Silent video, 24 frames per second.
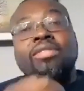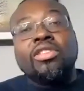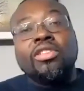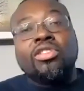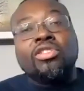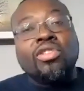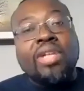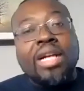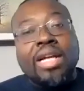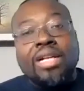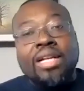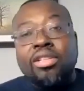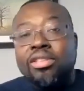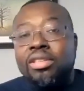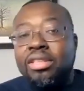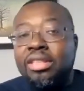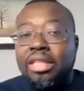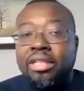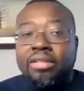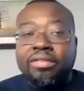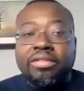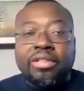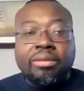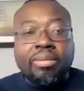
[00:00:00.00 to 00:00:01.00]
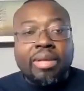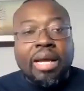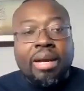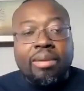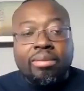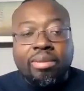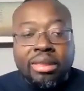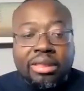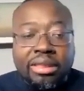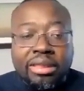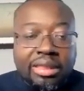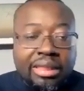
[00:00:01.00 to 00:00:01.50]
you have to train yourself
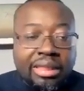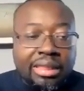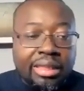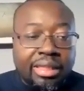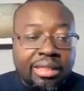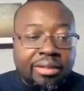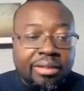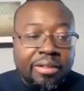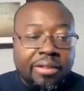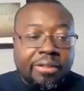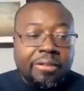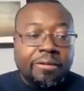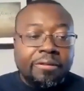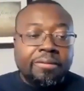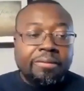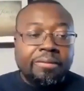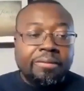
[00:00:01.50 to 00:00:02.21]
to be able to see.